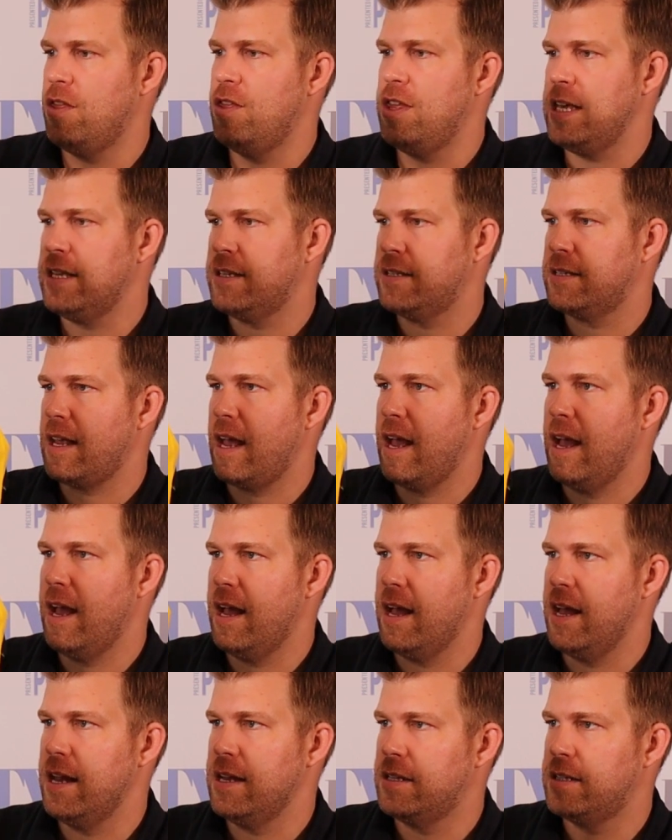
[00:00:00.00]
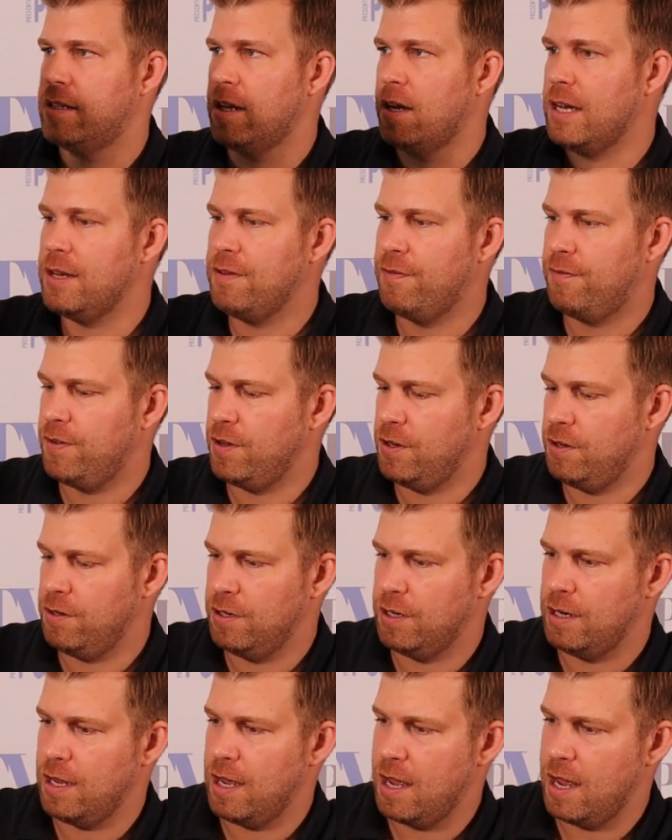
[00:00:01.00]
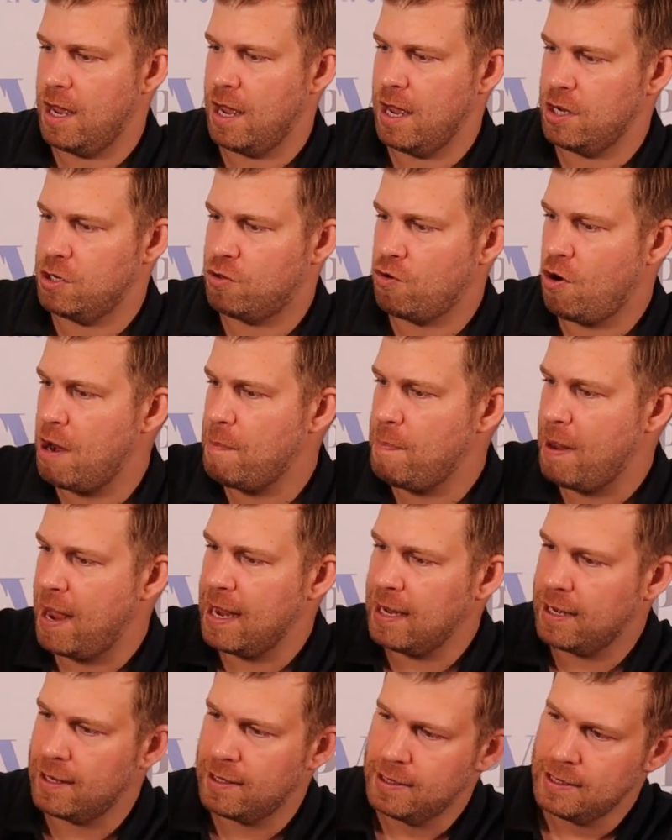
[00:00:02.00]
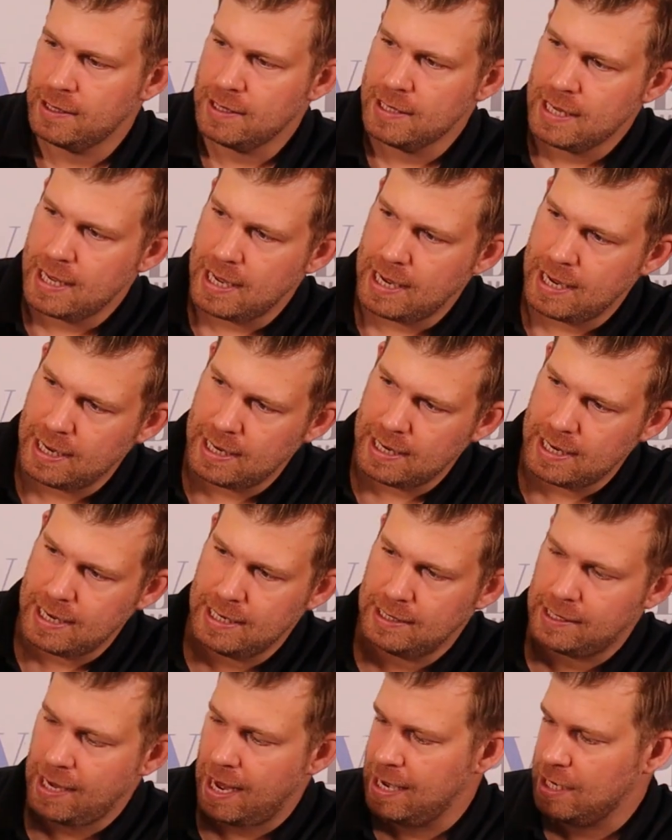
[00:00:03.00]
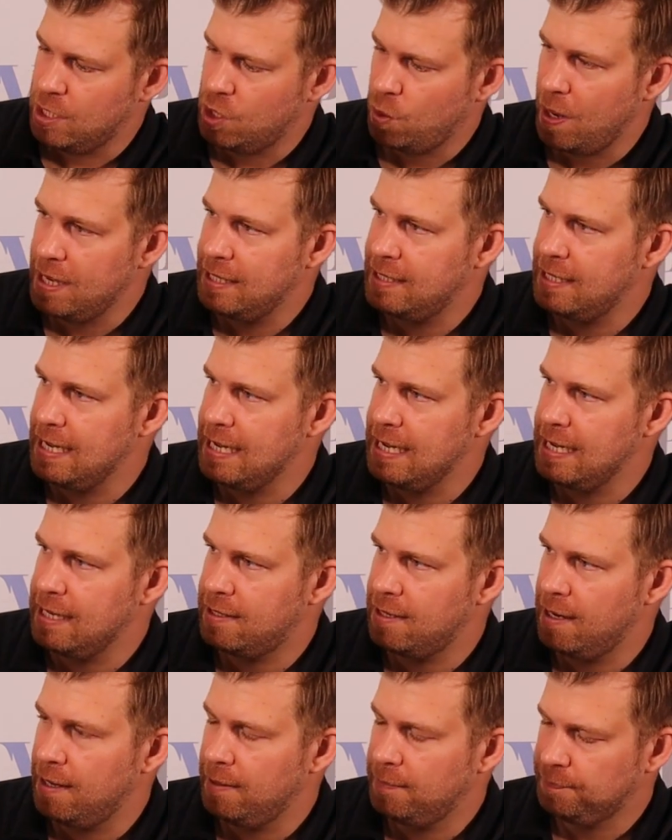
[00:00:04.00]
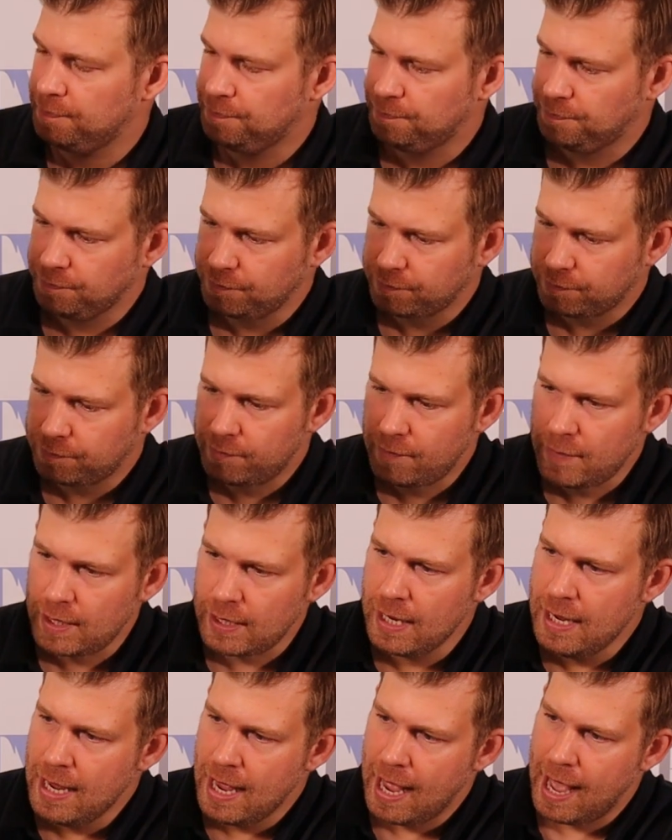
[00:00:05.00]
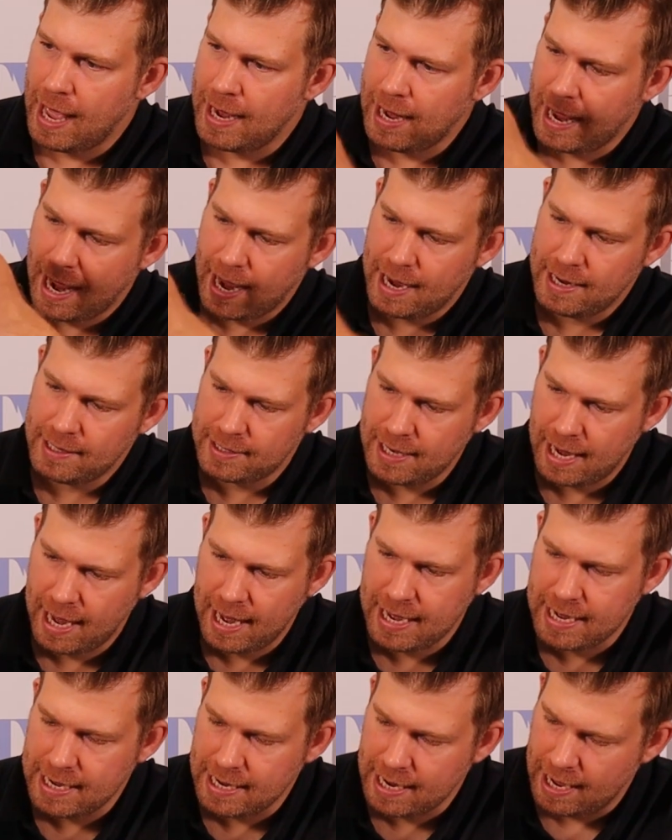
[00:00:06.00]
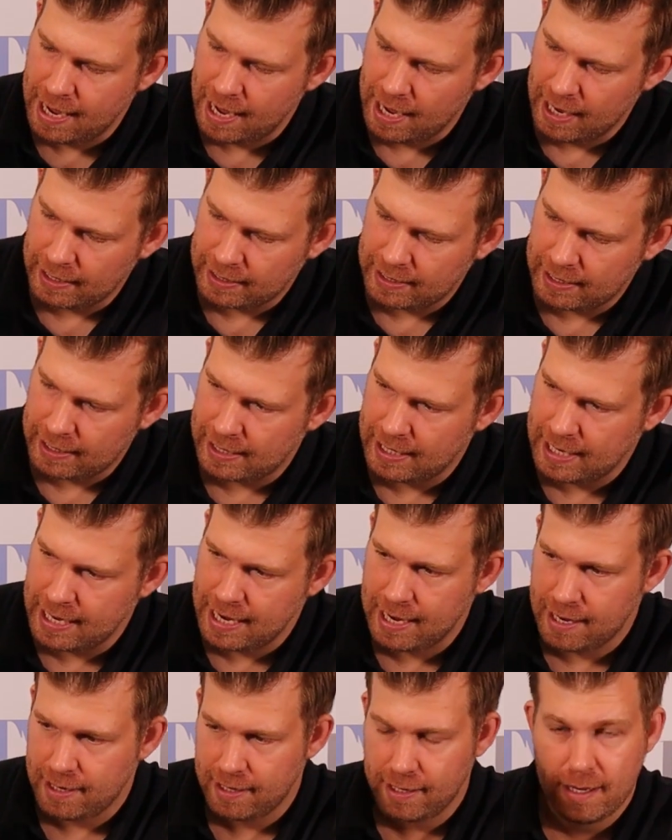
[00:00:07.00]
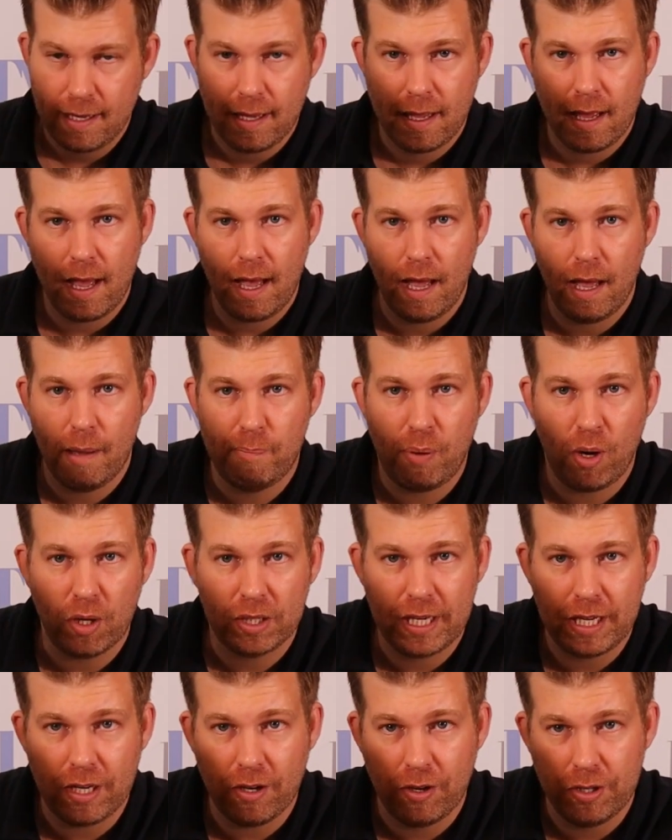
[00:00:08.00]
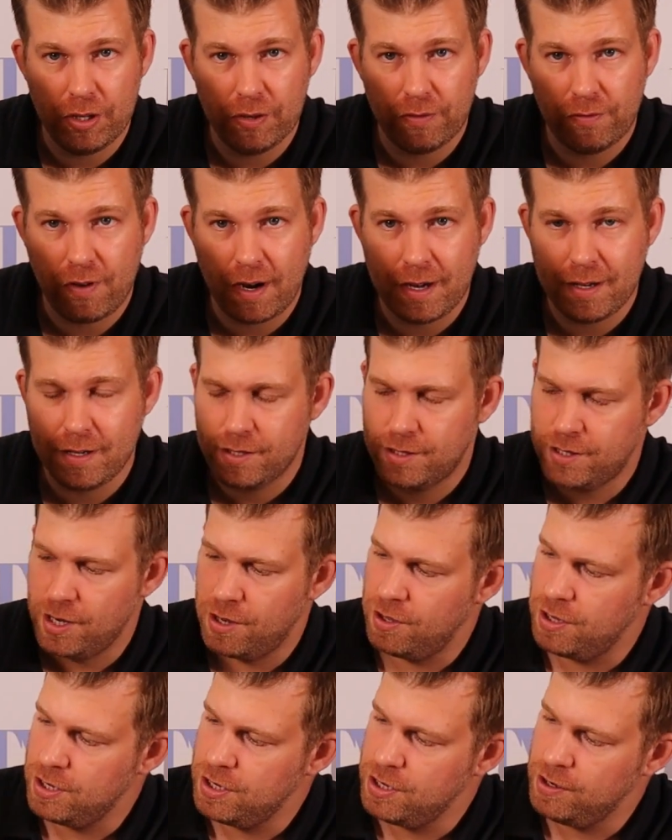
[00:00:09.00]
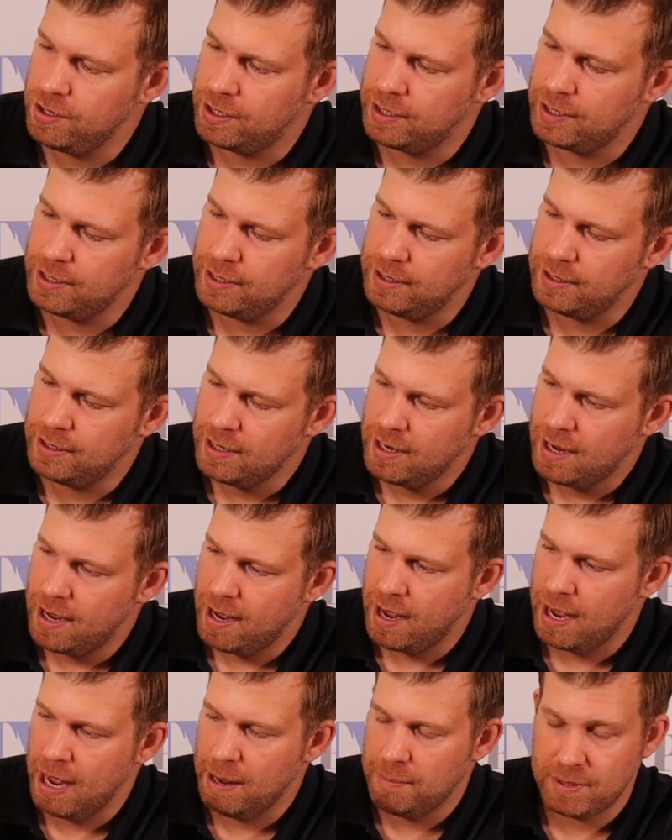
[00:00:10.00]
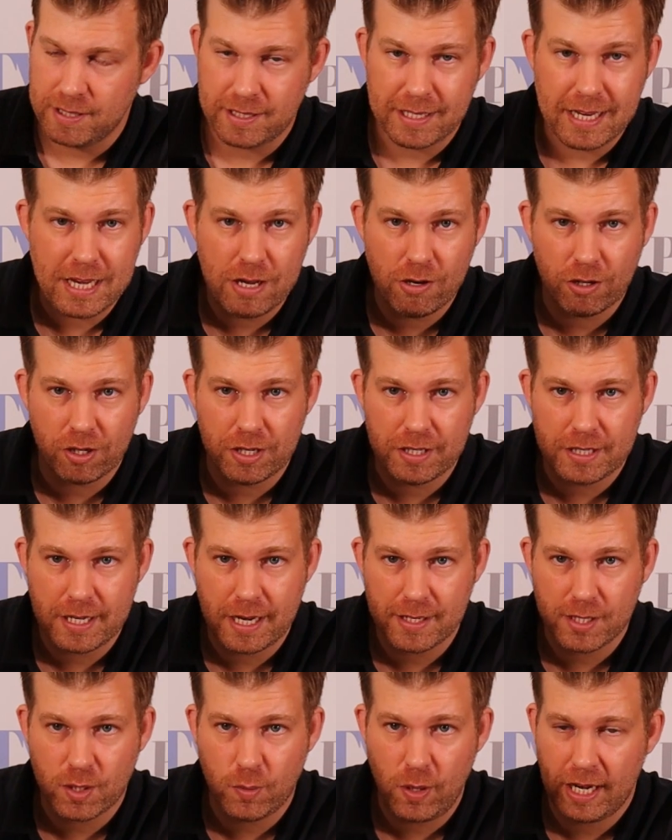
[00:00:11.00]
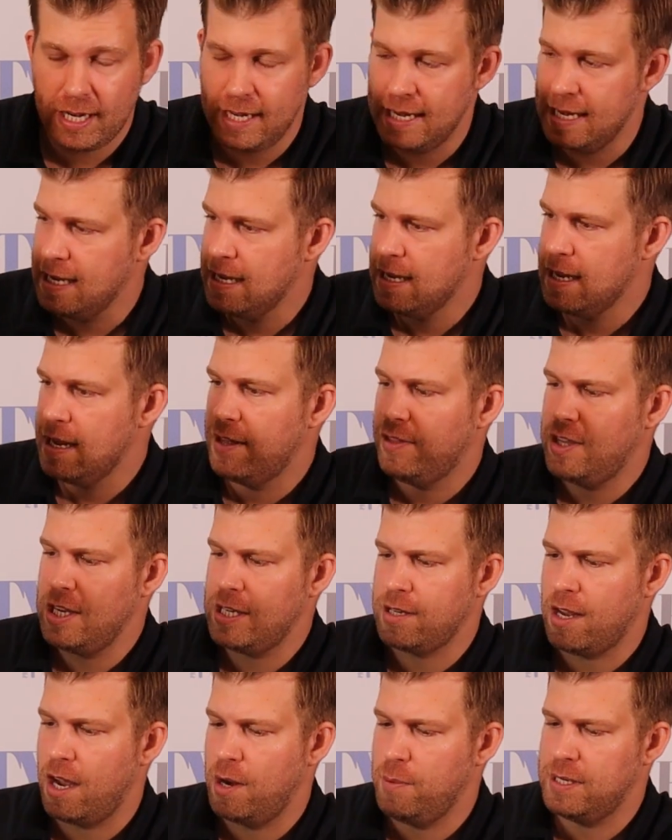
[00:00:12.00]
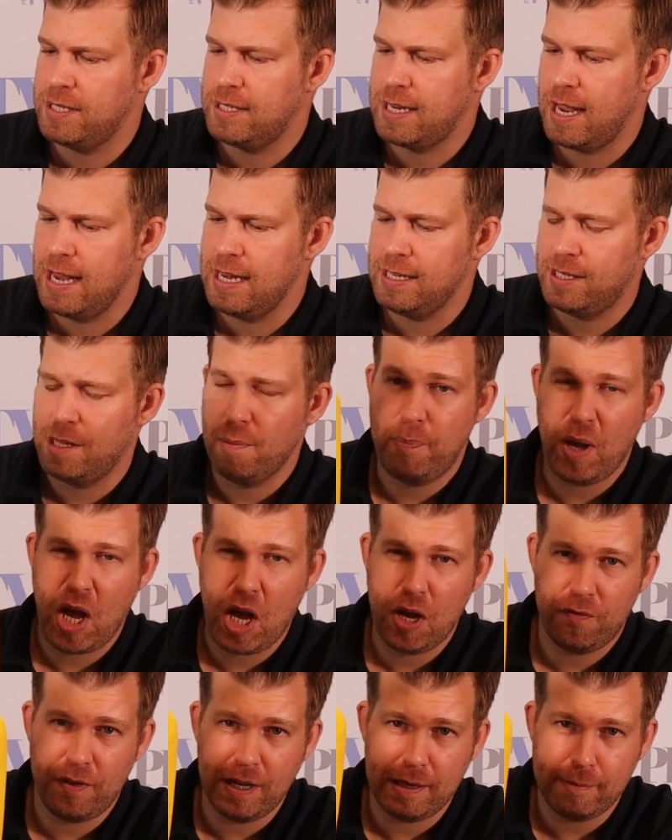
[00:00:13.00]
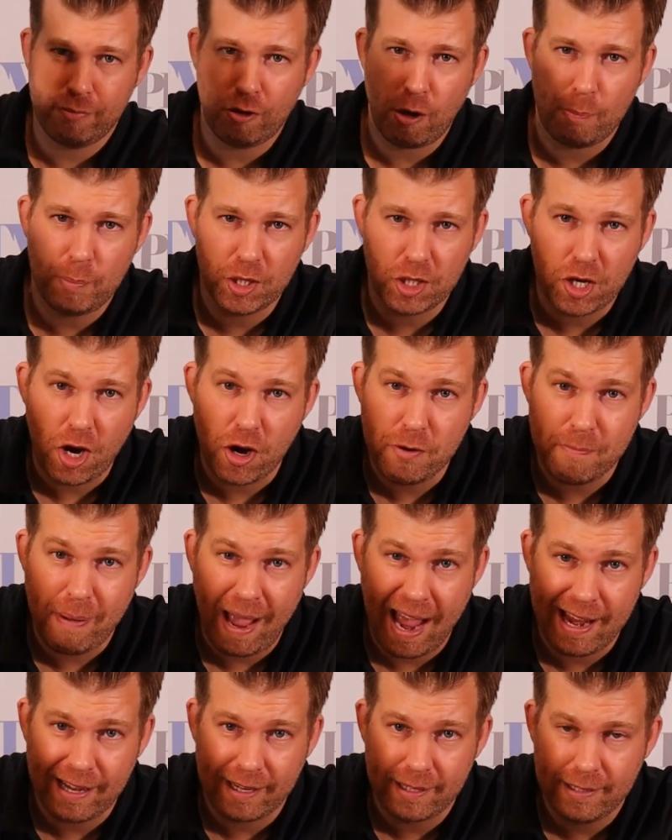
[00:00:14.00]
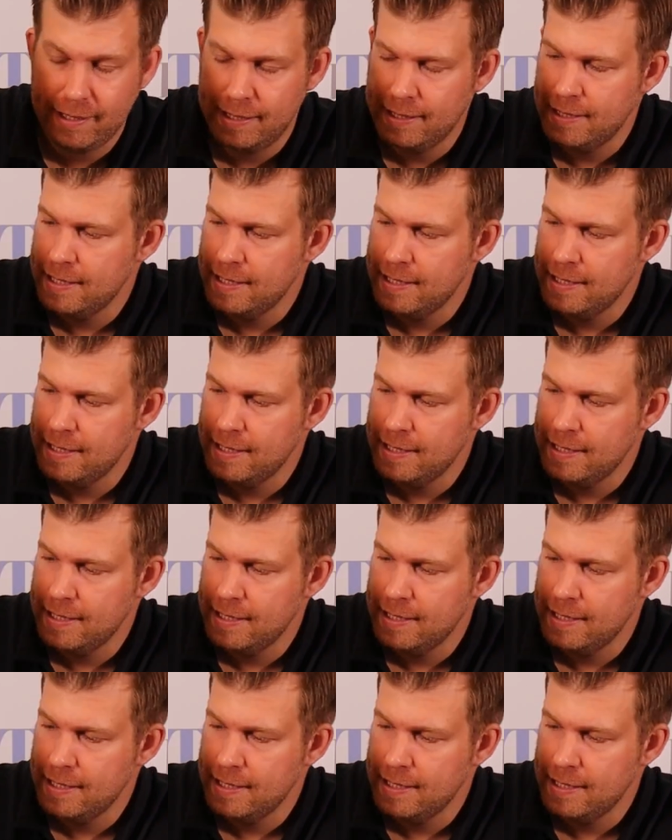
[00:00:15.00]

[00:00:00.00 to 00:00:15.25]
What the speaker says: this Typhoon dry bag. It is a 20-litre. And it has a clear pocket on the front so that you can see your contents quickly. This, I would say, is the perfect proper go bag.